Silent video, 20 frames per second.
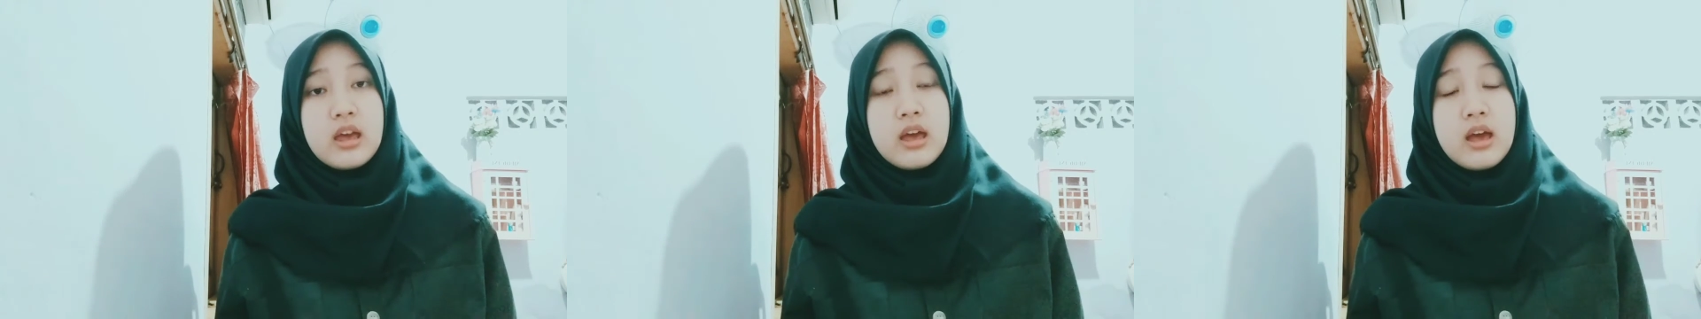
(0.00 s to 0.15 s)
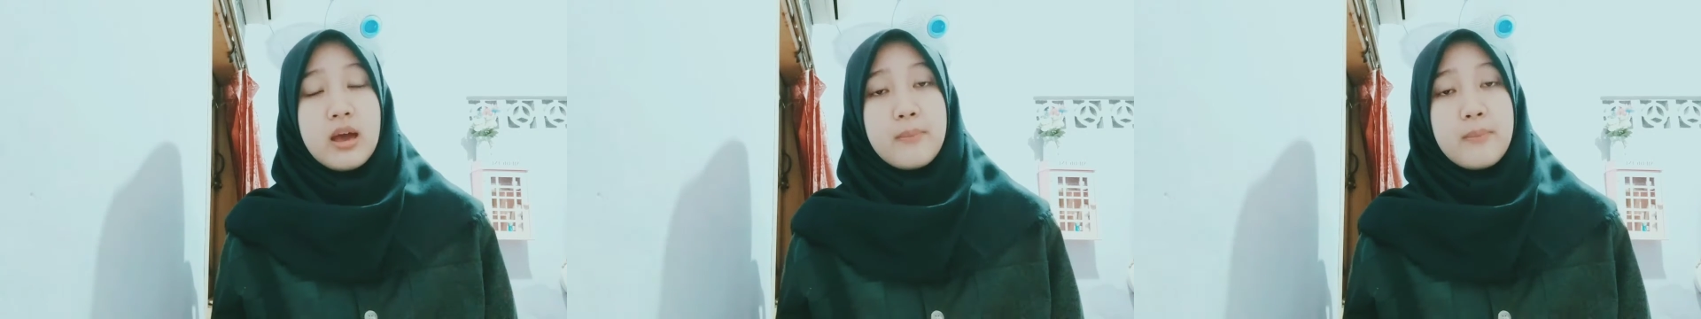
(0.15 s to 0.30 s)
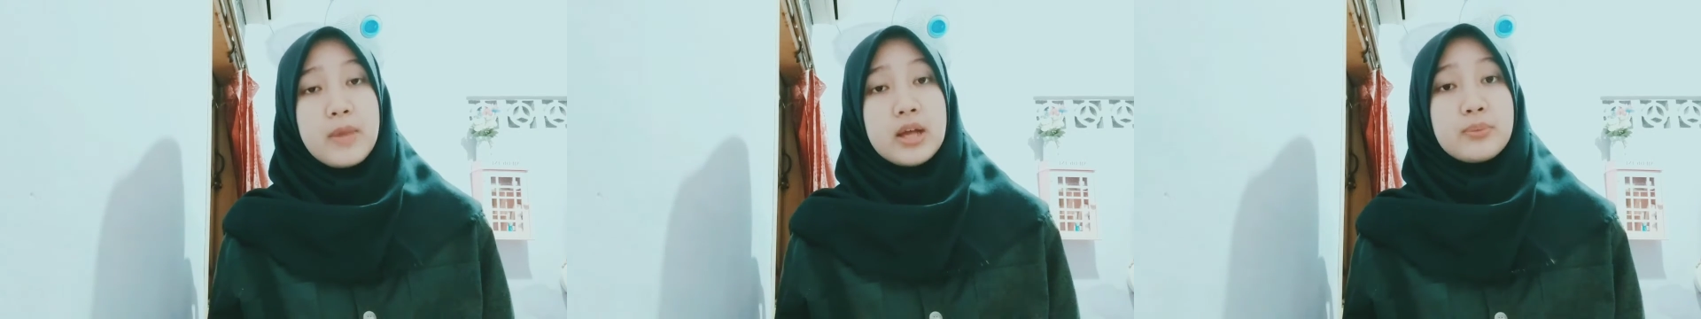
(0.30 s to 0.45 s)

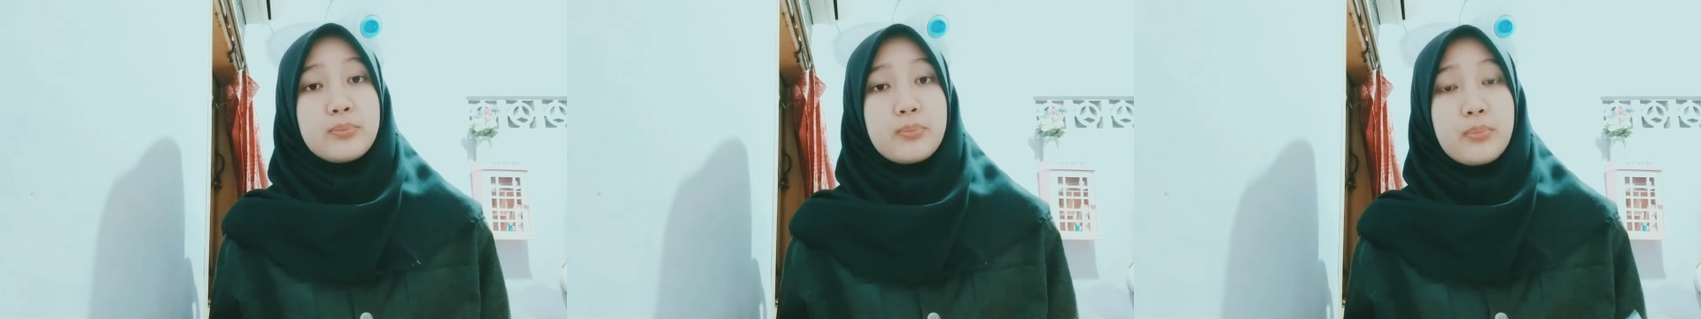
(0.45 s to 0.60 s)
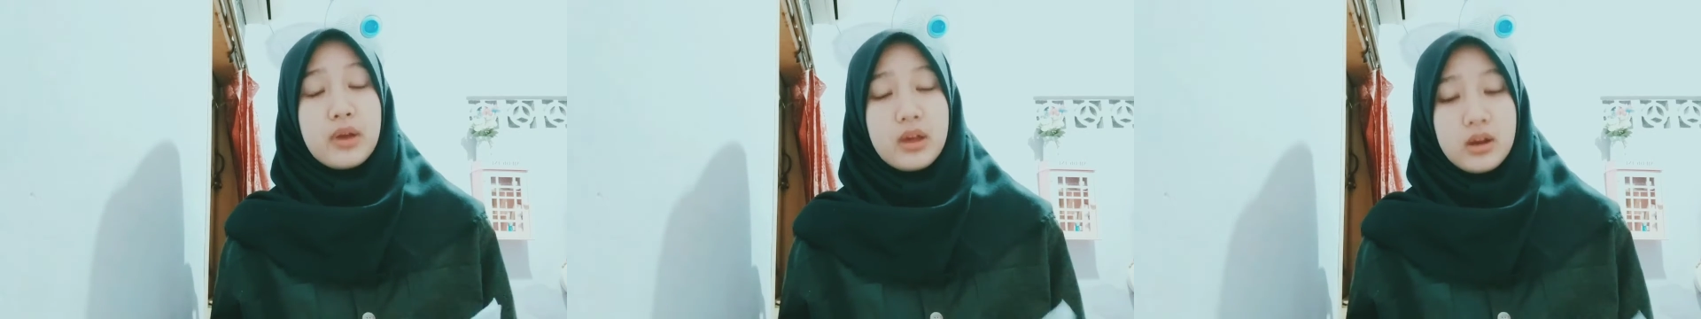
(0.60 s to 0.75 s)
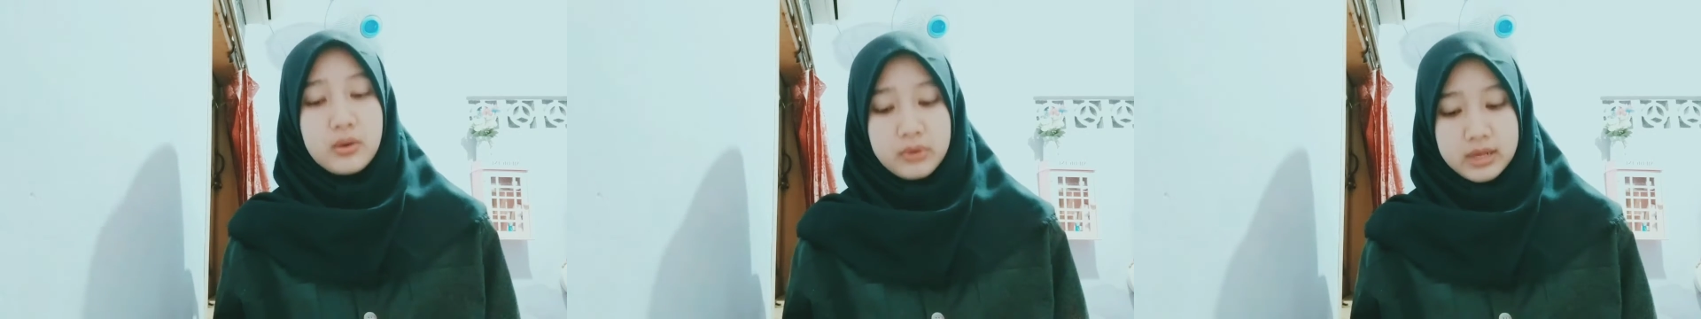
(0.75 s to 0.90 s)
but
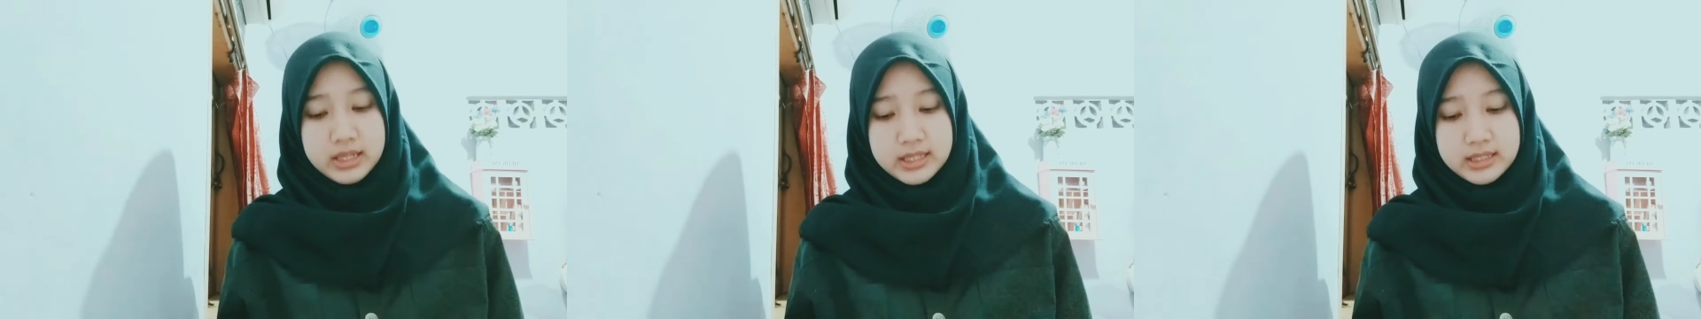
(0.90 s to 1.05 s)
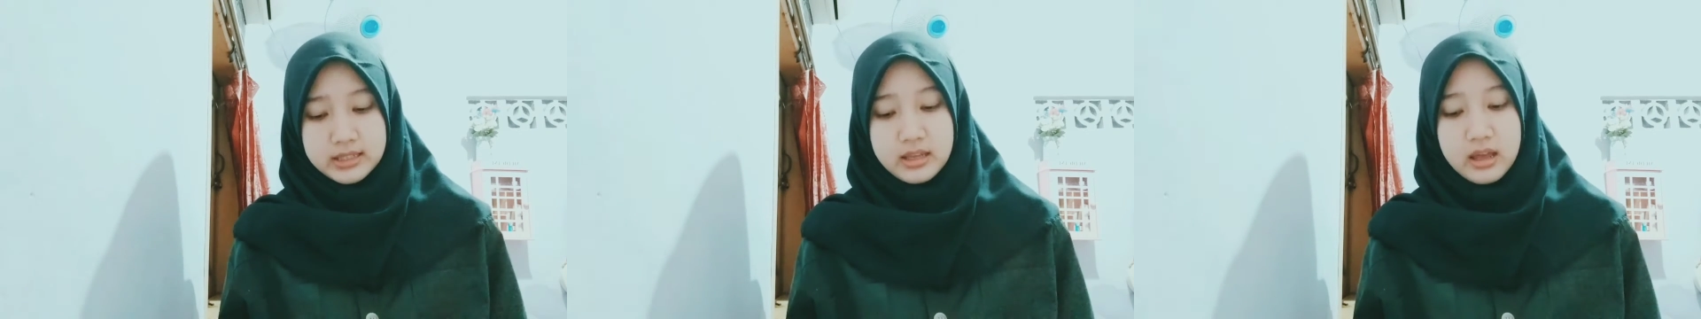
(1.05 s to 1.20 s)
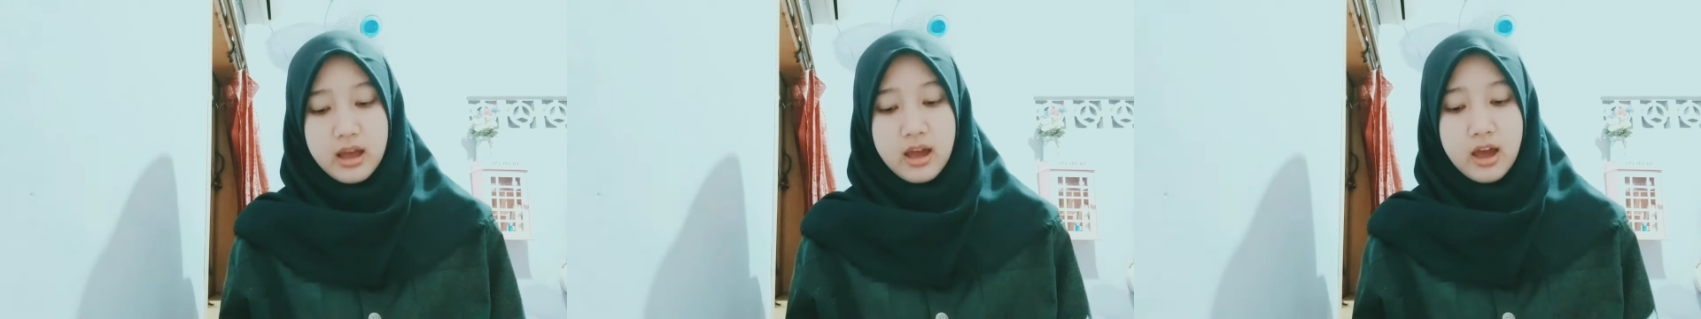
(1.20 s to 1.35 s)
parents
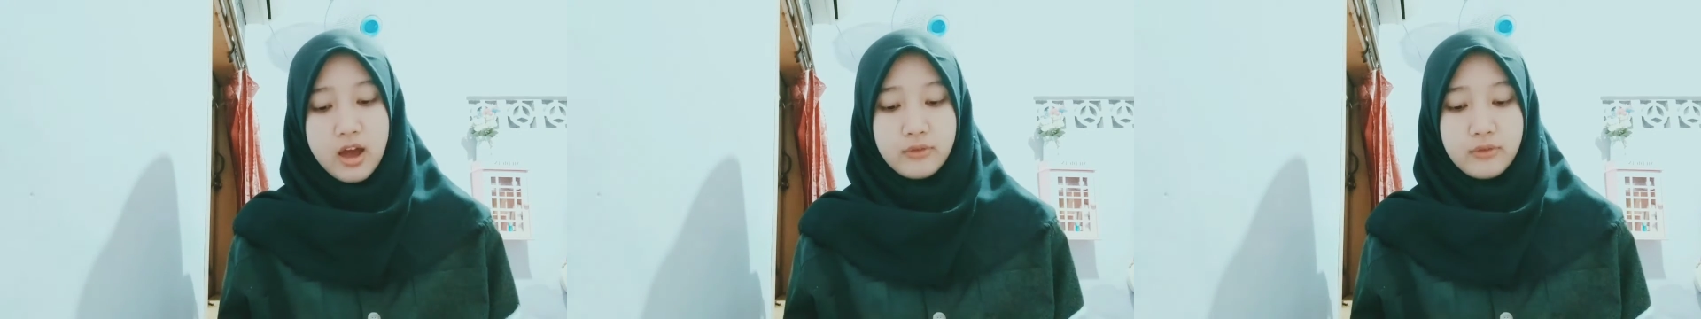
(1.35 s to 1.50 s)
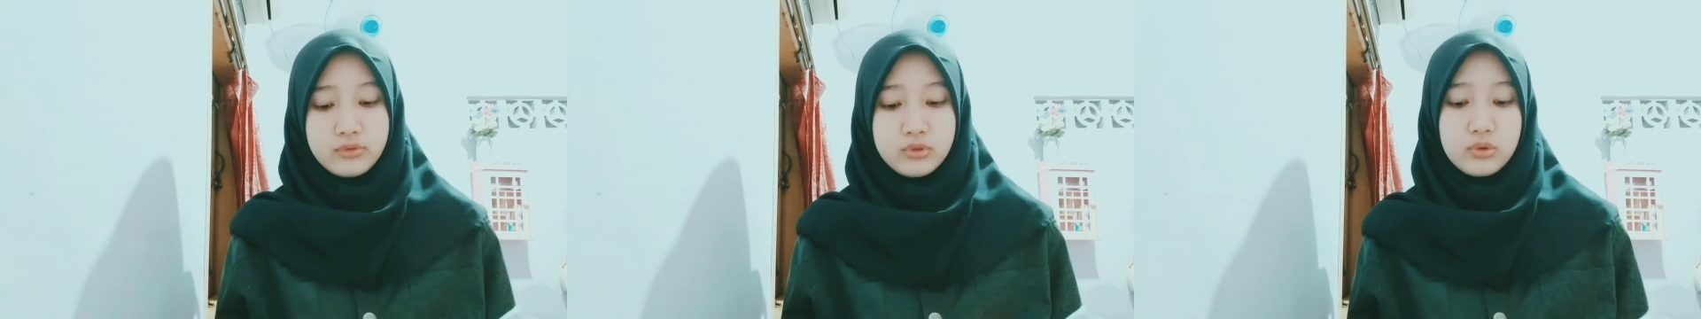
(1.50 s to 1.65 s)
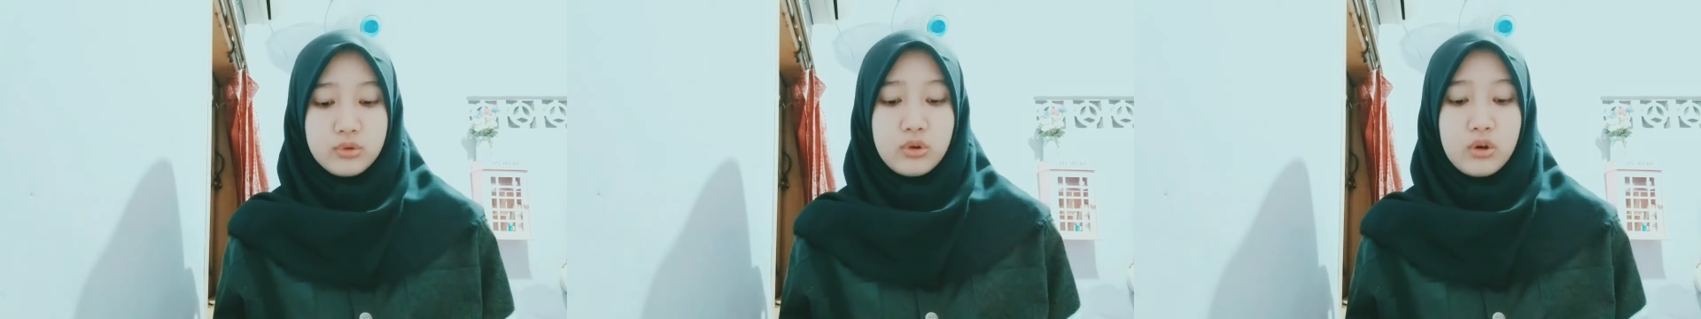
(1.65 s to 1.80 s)
have
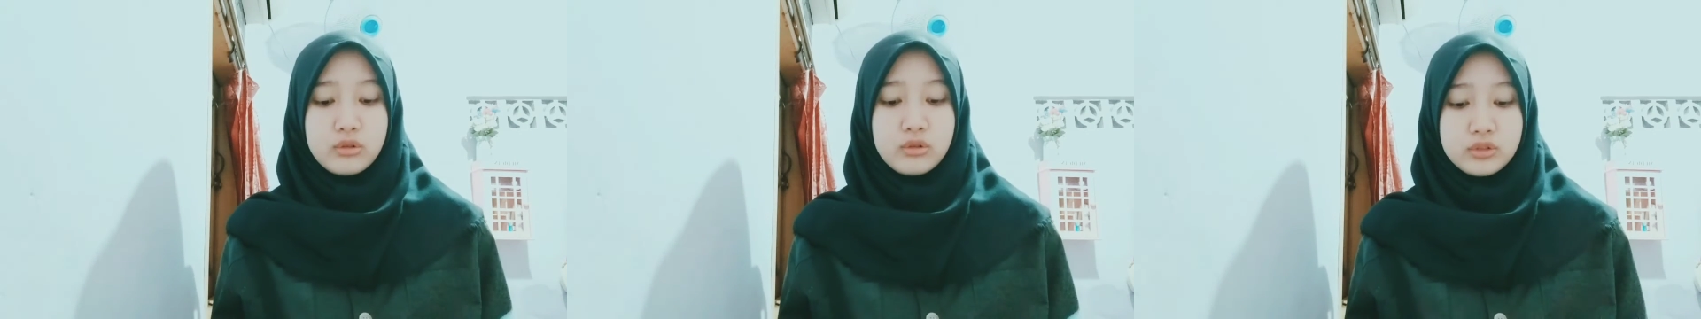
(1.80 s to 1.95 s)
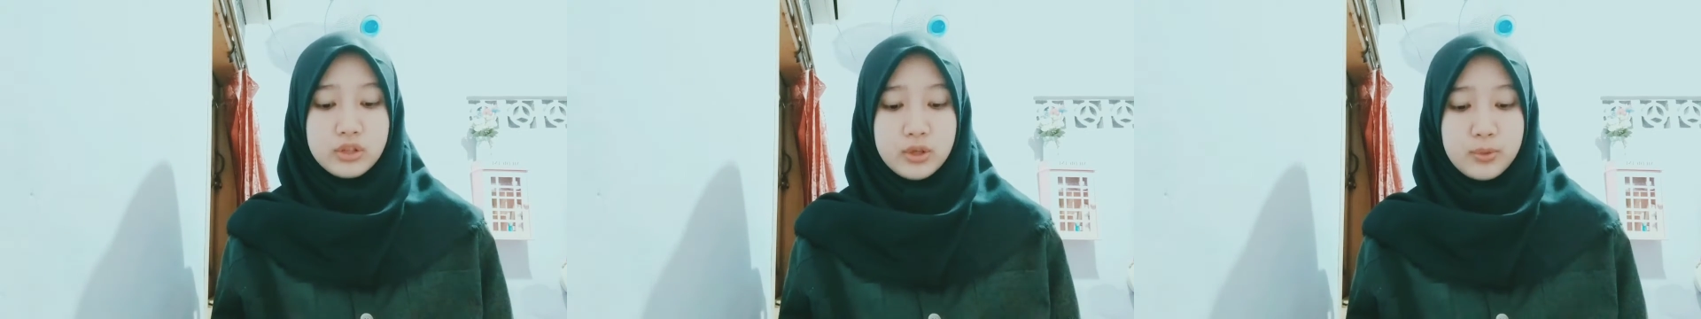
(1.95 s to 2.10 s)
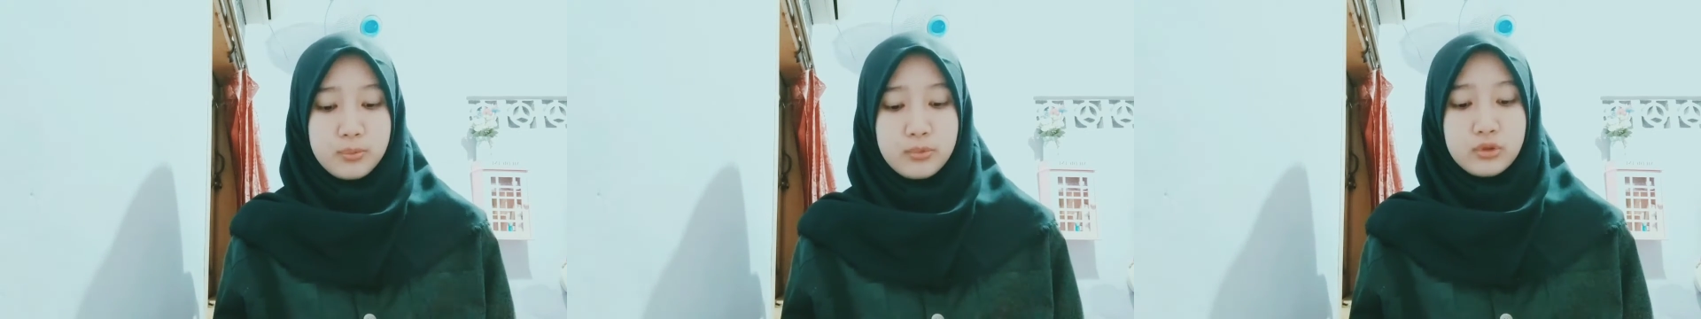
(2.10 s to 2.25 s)
to
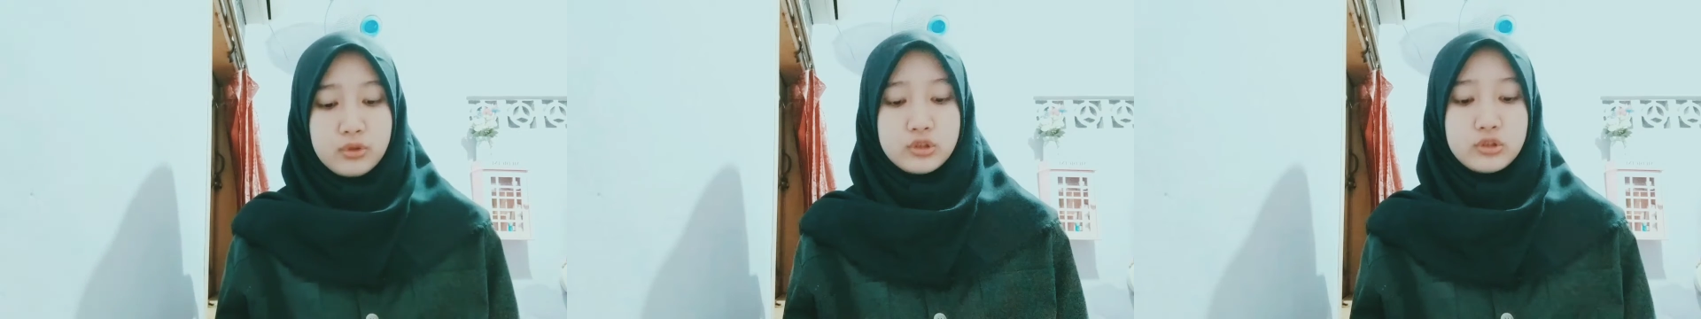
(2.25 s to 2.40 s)
contribute